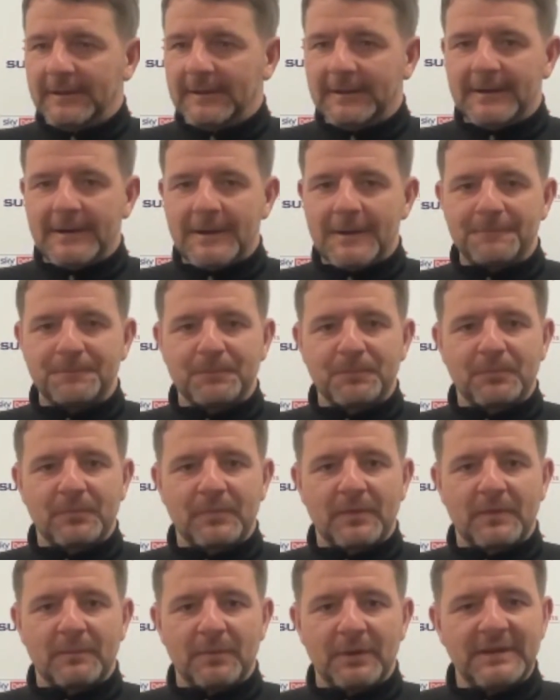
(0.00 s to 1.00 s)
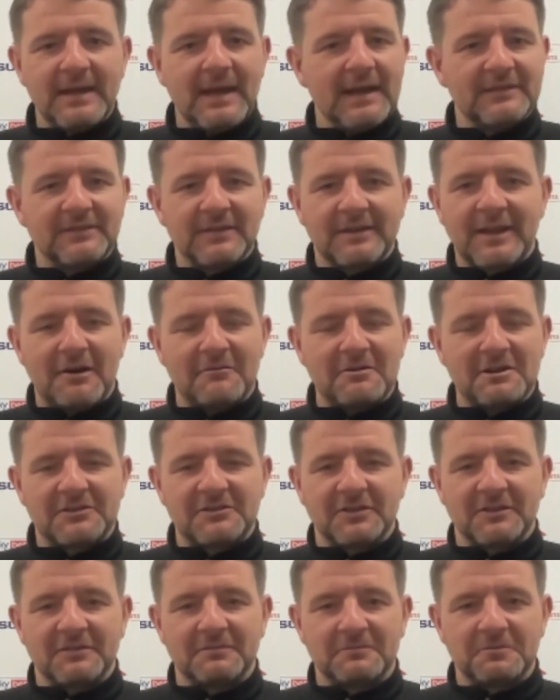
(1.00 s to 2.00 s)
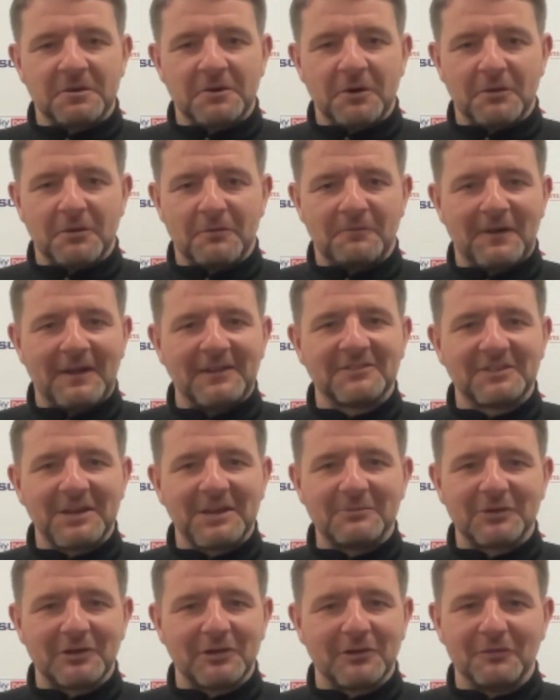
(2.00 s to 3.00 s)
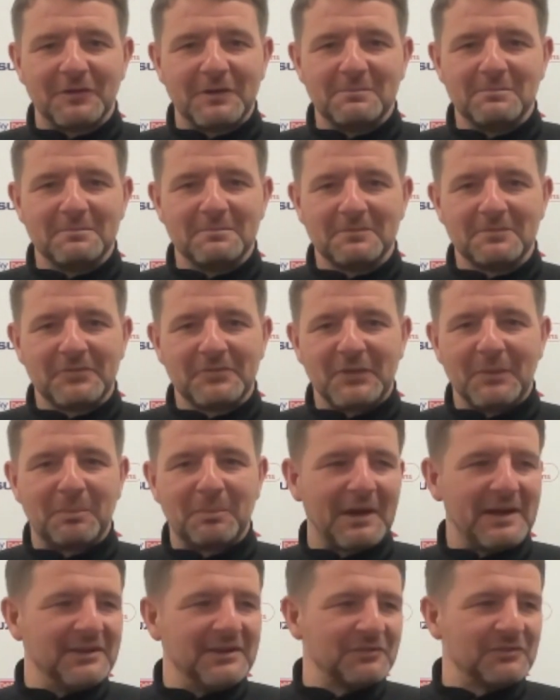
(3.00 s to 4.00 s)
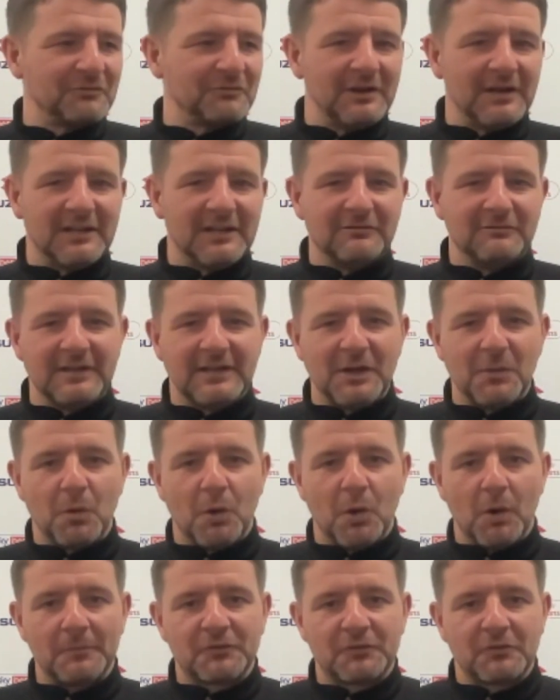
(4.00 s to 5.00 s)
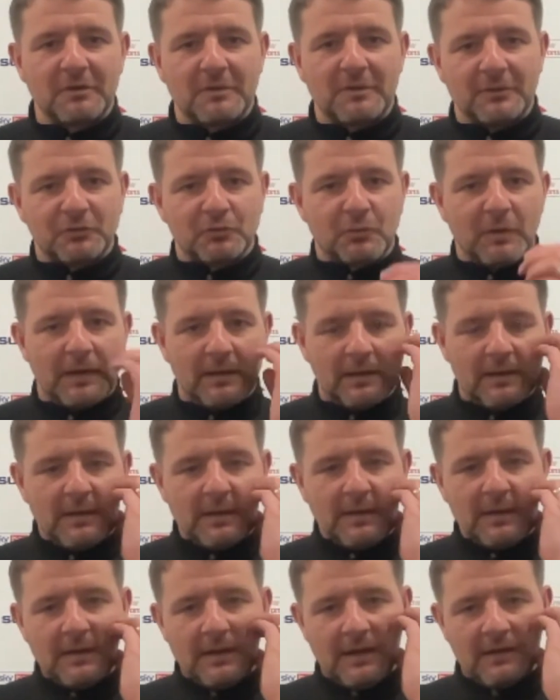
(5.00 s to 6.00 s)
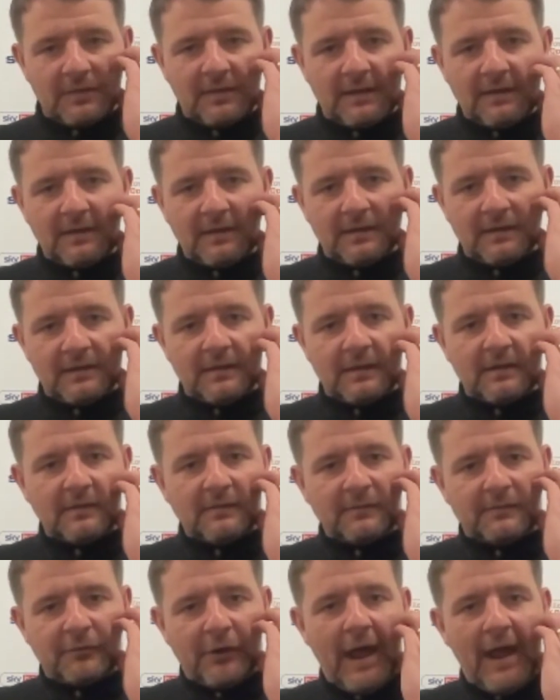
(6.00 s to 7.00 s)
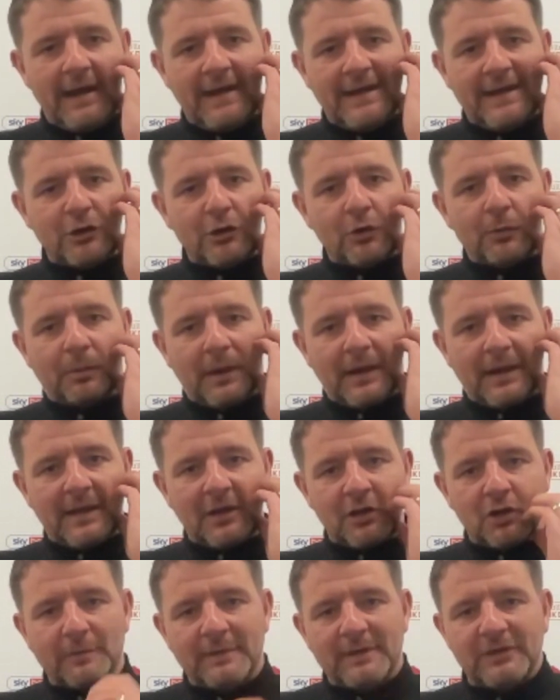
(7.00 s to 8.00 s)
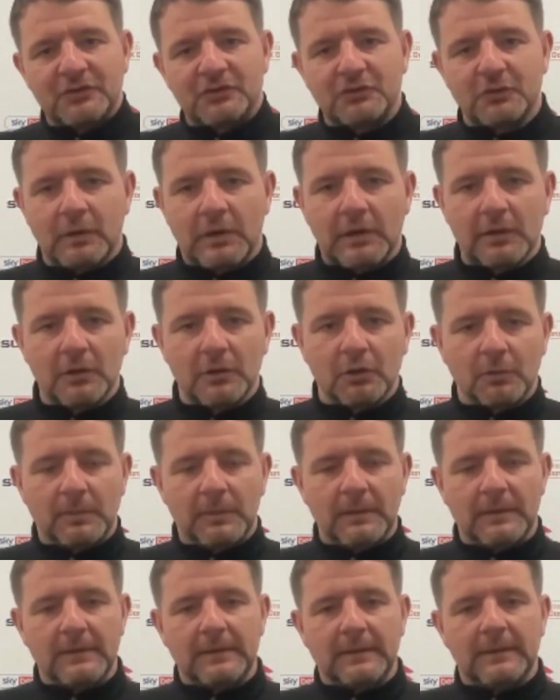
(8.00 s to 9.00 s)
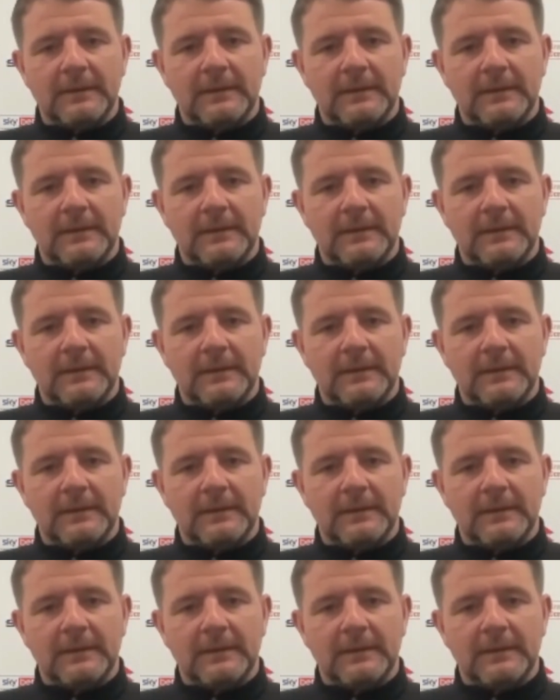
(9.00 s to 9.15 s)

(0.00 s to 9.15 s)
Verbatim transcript: Uh, but yeah, he's a character. You know, the fans seem to love him. The players are really, really warm to him as well. I think for any young player coming to a club,